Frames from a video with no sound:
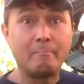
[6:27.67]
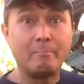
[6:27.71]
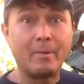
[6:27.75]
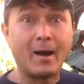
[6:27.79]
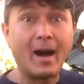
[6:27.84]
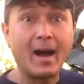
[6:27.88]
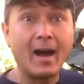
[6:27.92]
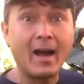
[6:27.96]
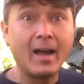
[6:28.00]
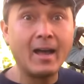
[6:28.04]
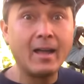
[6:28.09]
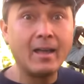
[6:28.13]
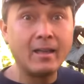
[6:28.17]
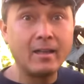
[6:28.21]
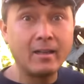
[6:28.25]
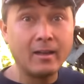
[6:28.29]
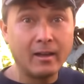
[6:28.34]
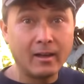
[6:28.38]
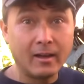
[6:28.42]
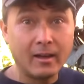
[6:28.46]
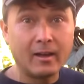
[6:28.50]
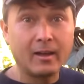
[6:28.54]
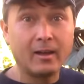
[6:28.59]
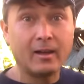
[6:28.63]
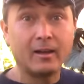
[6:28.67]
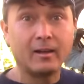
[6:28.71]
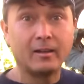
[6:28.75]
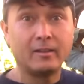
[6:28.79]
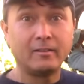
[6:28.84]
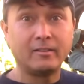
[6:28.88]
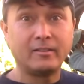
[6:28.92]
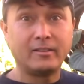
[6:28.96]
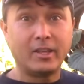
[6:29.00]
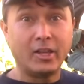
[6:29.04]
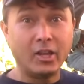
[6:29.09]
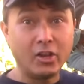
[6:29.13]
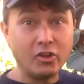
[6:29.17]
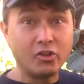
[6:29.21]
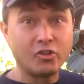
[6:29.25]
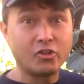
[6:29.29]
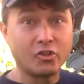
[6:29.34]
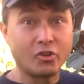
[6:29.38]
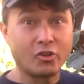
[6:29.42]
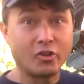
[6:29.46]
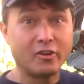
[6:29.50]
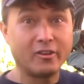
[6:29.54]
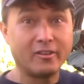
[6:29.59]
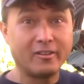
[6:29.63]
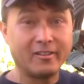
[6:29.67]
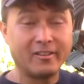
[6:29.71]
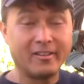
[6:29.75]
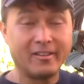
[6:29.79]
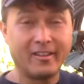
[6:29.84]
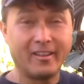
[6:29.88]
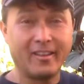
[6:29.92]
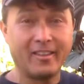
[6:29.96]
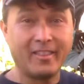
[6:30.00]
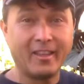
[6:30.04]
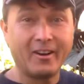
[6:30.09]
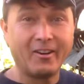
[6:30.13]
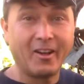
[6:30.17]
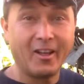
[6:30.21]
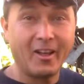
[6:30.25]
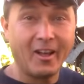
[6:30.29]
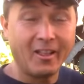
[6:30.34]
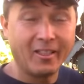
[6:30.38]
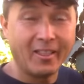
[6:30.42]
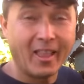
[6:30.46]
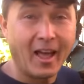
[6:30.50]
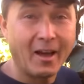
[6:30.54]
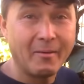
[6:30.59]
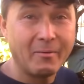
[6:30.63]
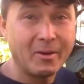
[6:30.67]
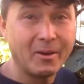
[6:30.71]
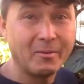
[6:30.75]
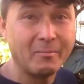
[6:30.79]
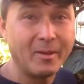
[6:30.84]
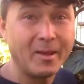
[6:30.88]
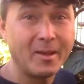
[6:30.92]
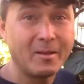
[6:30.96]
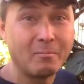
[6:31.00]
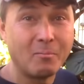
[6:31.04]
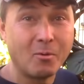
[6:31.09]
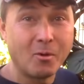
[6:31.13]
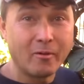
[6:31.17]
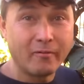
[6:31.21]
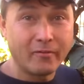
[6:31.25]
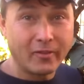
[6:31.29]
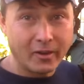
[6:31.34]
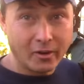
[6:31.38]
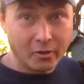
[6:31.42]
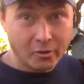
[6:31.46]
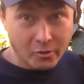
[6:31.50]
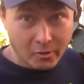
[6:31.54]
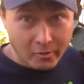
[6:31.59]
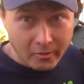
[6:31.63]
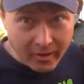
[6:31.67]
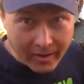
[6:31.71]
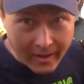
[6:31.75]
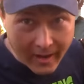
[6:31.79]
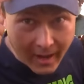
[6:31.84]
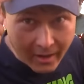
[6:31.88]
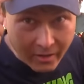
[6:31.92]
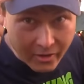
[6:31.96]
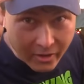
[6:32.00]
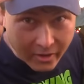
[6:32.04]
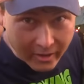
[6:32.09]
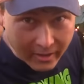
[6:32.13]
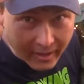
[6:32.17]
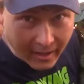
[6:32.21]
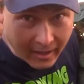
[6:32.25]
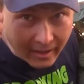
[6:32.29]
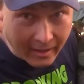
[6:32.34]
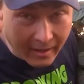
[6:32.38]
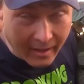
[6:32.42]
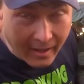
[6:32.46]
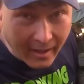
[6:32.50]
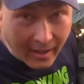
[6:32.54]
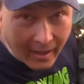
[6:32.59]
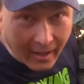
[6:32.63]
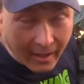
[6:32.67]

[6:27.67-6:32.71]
buy a t-shirt that'll allow me to make more videos, or even now you could get